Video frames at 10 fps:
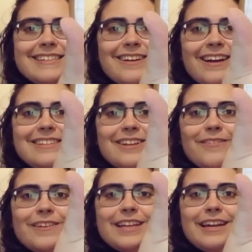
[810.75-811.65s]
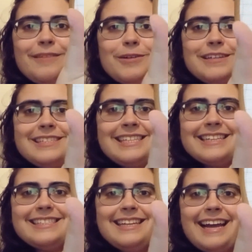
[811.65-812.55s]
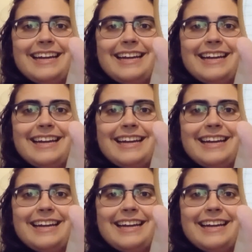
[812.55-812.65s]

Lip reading: not filled in anymore because that's the